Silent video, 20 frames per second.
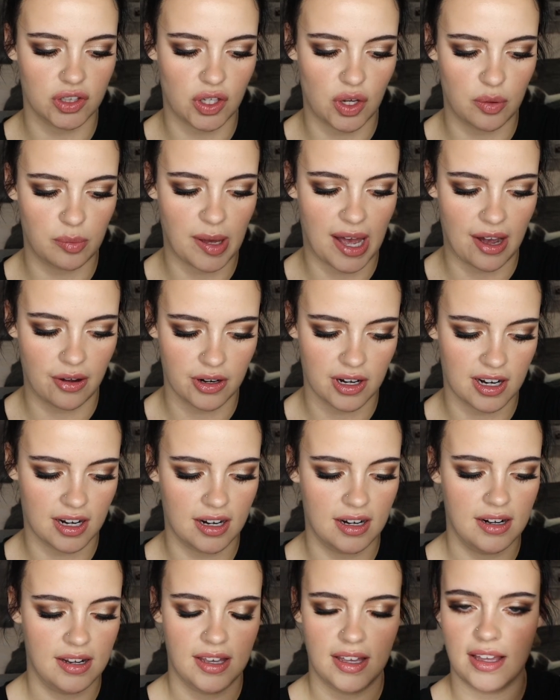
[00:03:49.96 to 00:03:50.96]
Glow
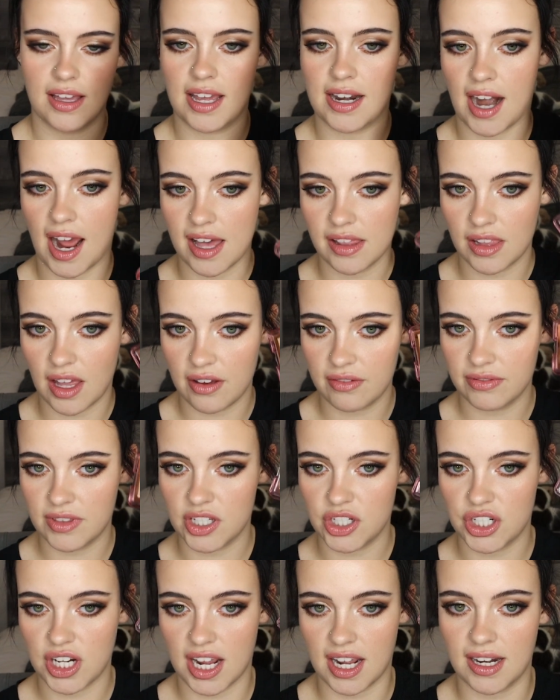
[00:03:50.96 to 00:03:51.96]
Powder, and I love
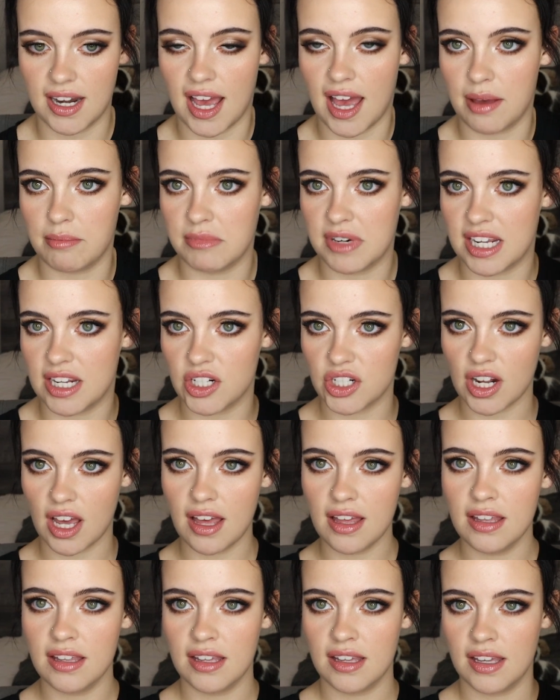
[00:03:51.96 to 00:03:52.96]
the shade
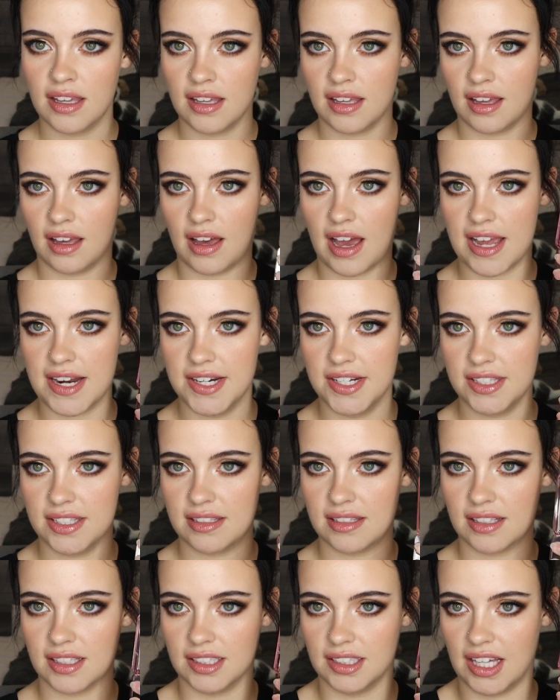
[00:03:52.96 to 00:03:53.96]
Amnesia. I
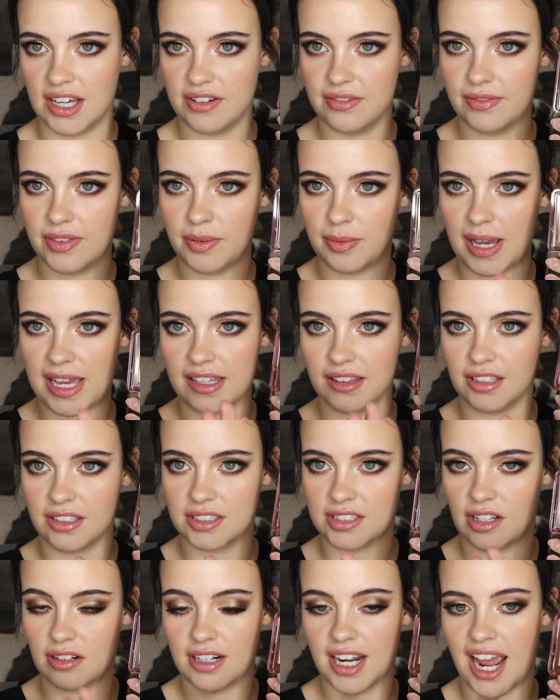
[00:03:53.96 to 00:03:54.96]
just love the way it
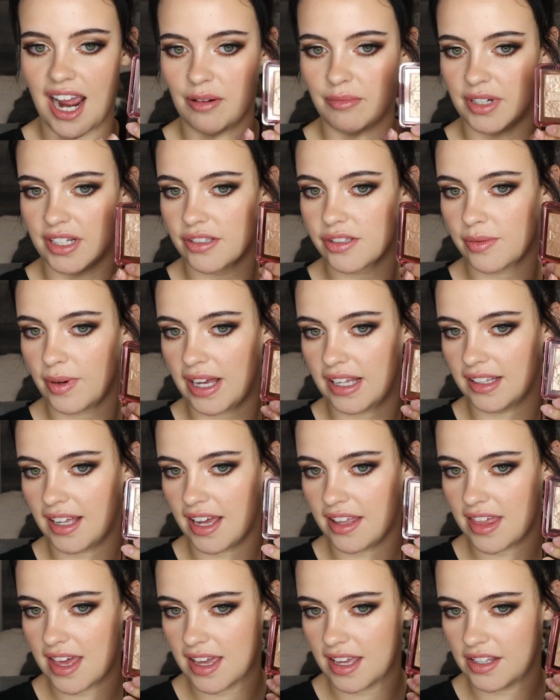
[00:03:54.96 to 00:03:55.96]
looks on camera as well.
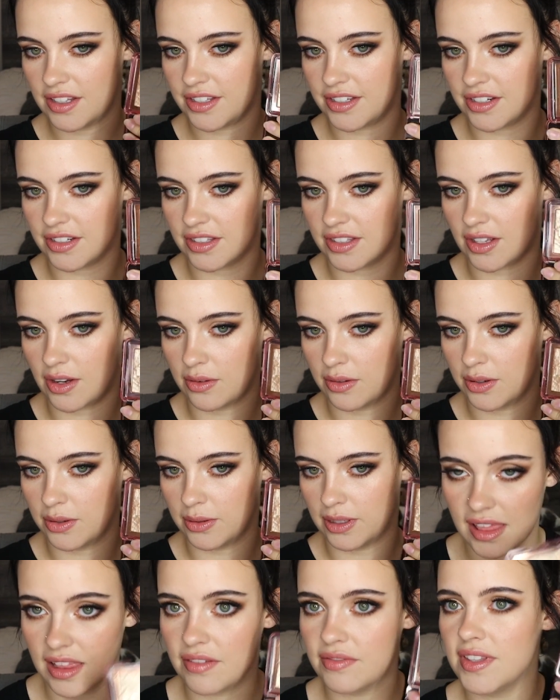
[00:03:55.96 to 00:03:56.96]
I think it's just so
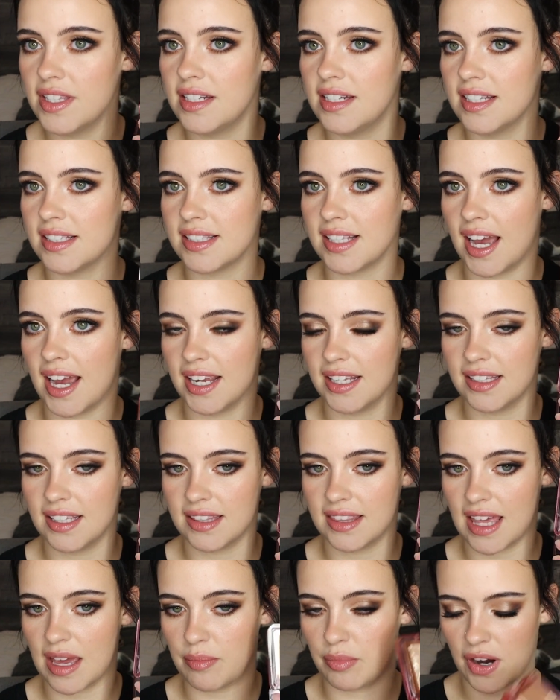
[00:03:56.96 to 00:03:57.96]
cool. I love the design
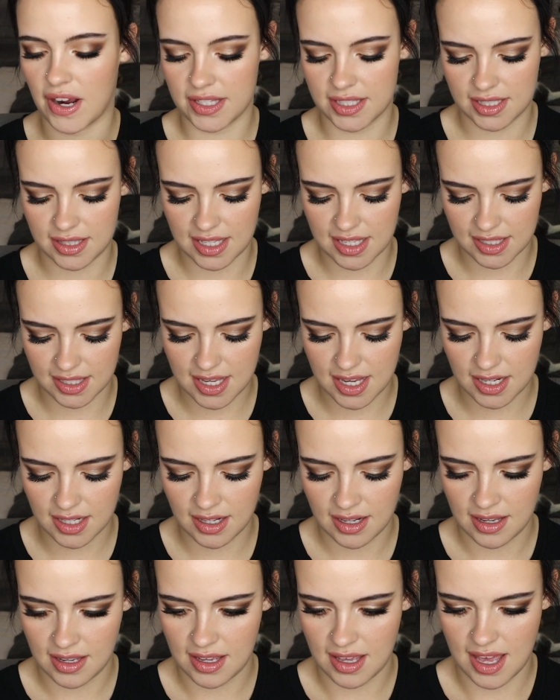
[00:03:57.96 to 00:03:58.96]
that they pressed this
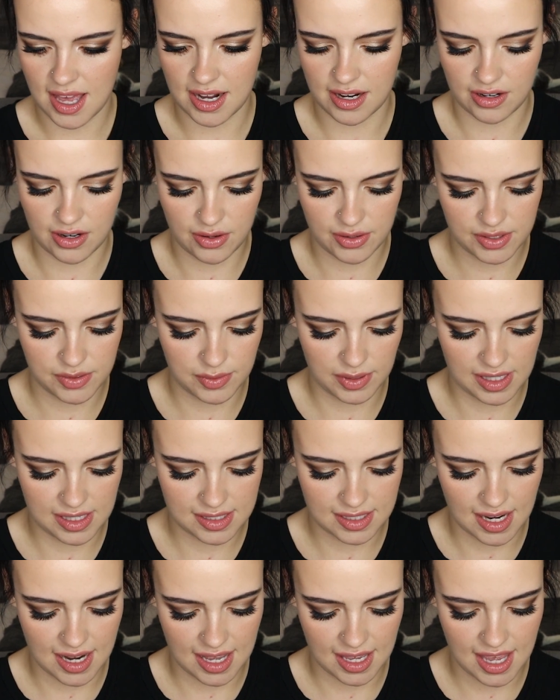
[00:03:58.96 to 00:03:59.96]
in. I don't know, it's really
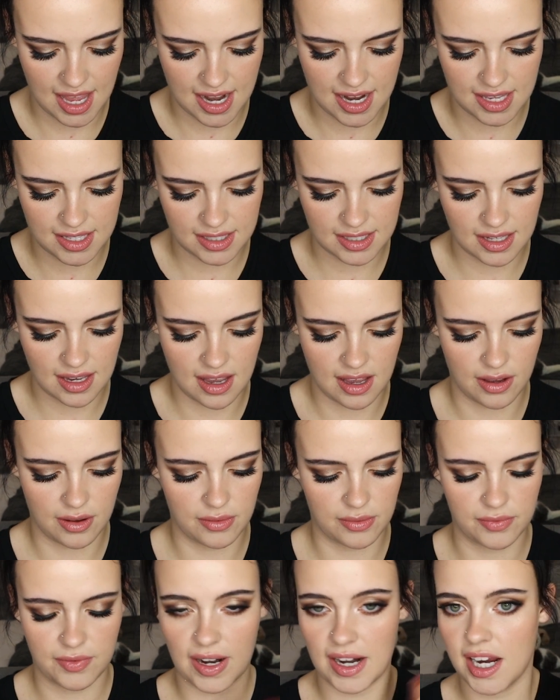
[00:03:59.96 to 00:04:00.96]
stunning. It is
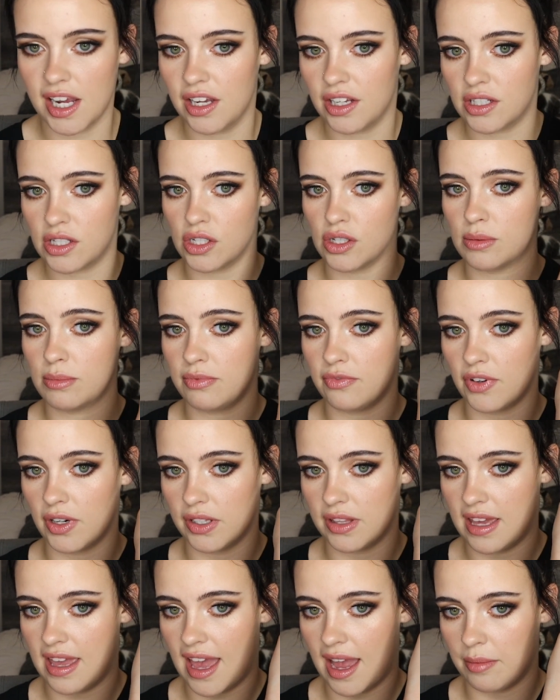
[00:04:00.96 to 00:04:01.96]
a very good dupe
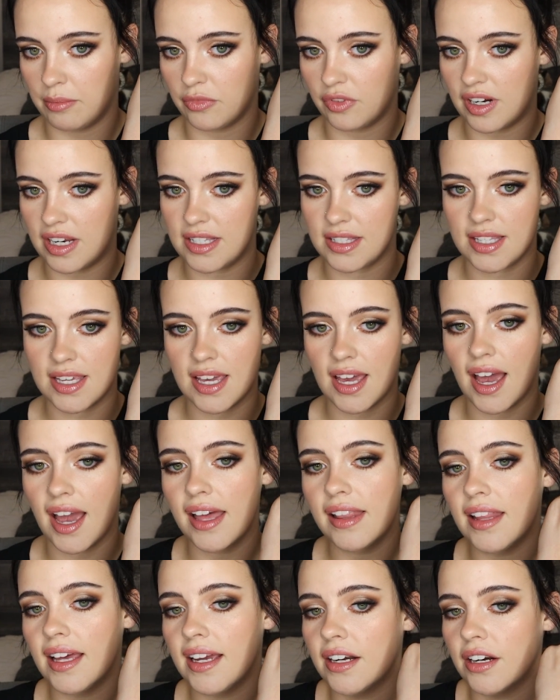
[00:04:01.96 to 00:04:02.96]
for the Amrezy
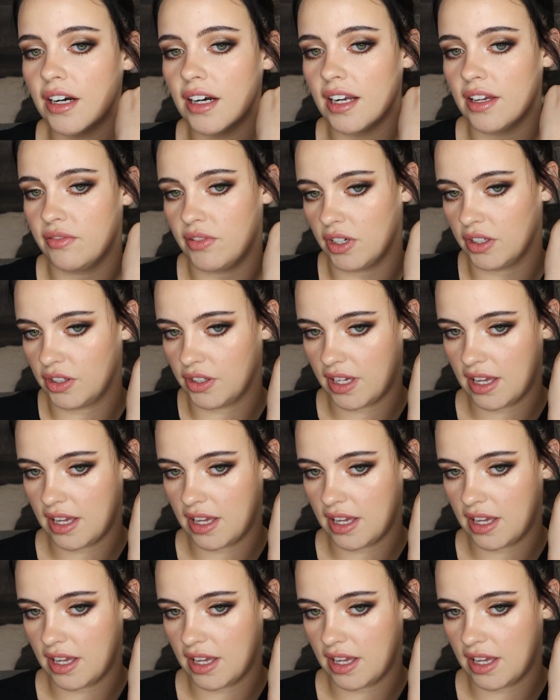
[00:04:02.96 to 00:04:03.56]
highlighter if you're